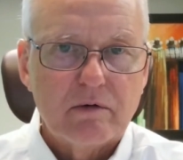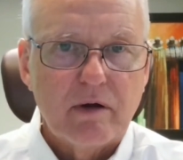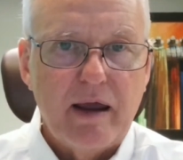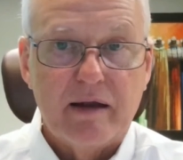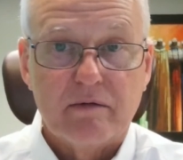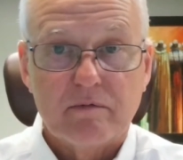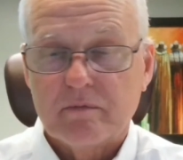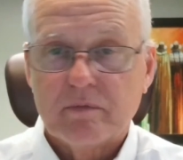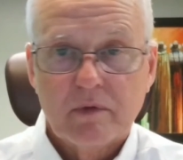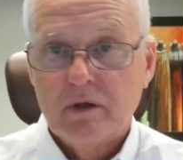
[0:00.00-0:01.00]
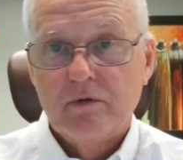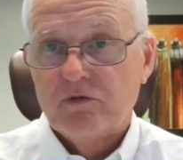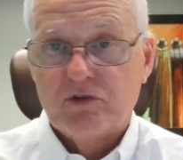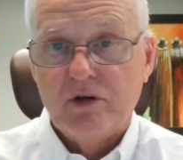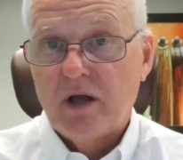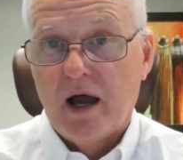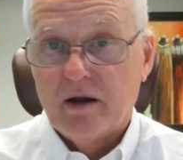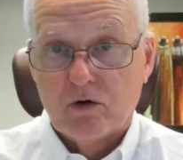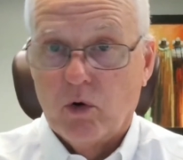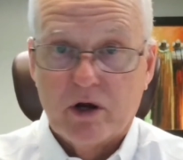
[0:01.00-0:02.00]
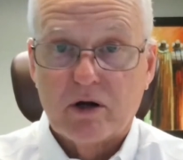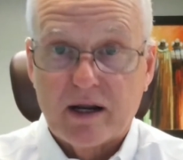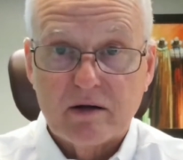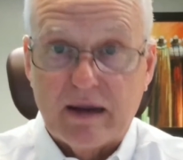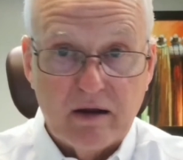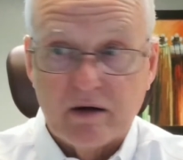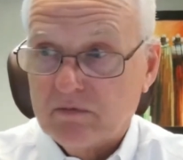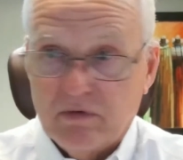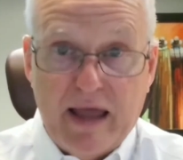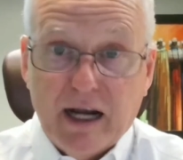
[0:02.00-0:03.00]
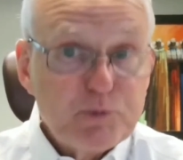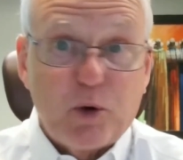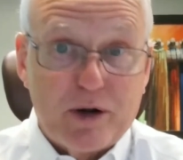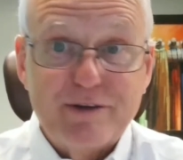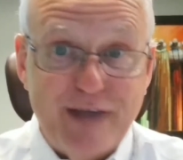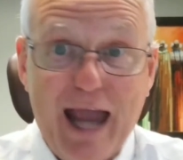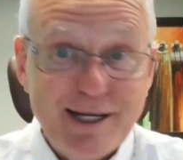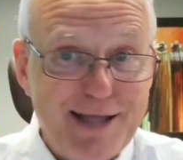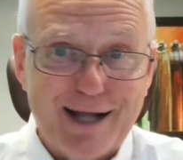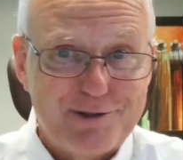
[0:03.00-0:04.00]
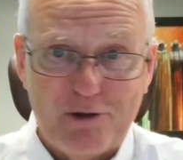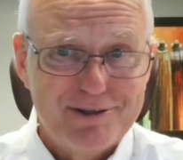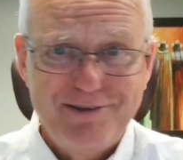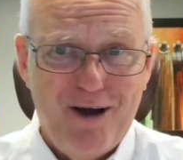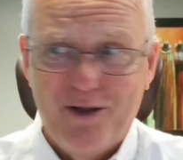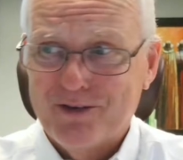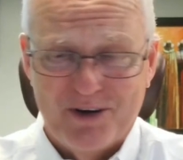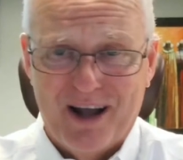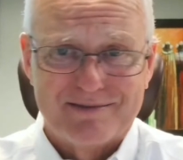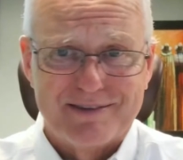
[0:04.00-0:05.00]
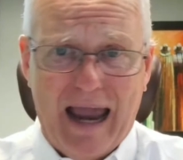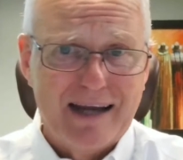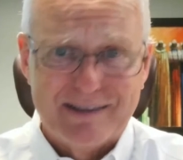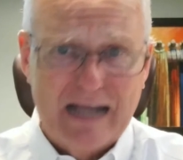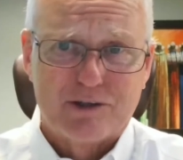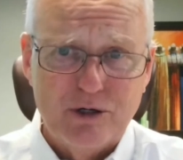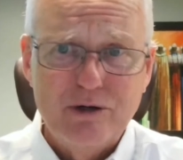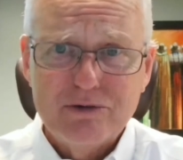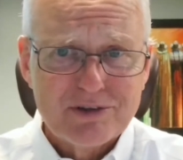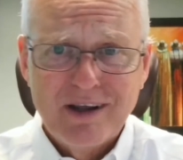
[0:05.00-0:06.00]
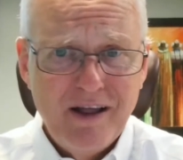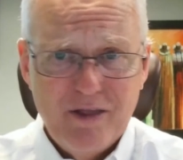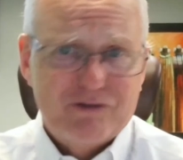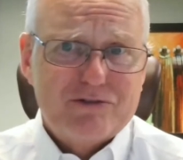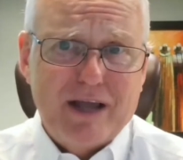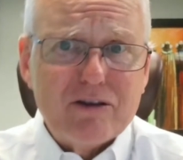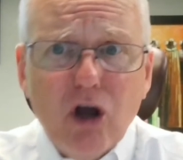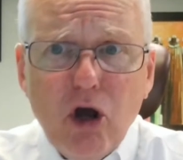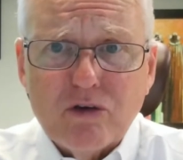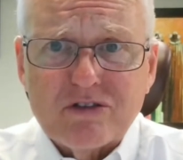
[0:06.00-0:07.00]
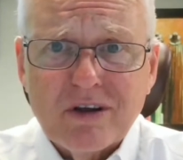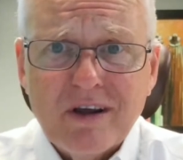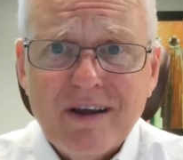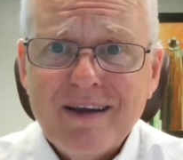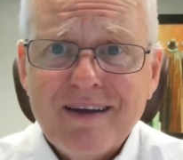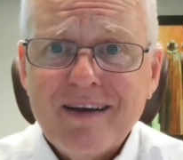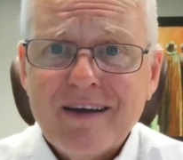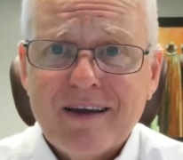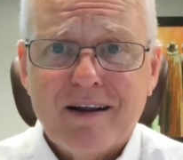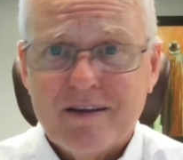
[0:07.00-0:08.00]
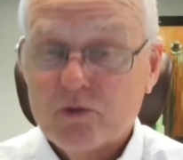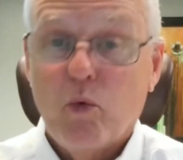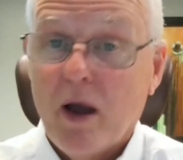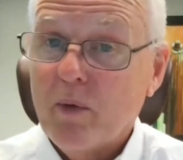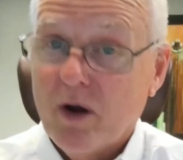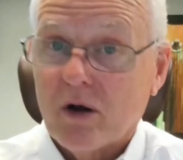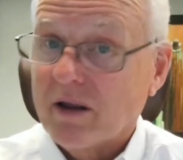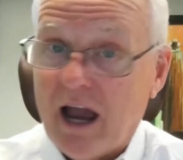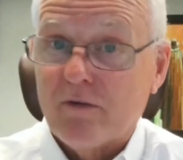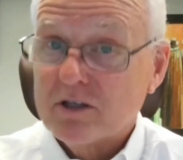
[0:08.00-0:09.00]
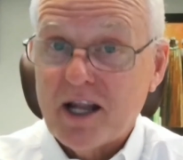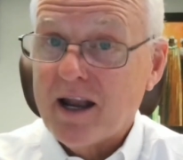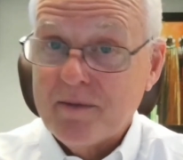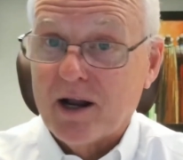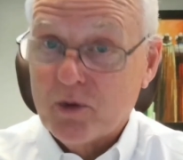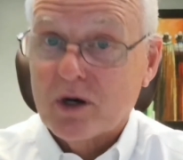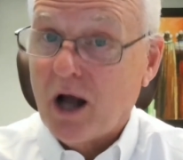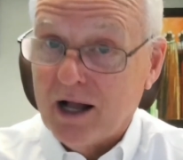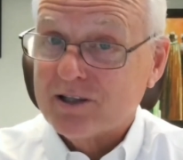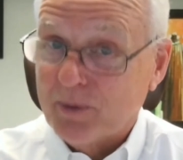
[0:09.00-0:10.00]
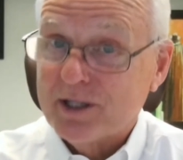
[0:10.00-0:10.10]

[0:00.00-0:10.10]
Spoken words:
And her lawyer got an expert in gang tattoos. And no, those are not gang tattoos. Those are just tattoos. You know, this is why we hardly ever send anybody to a consulate with a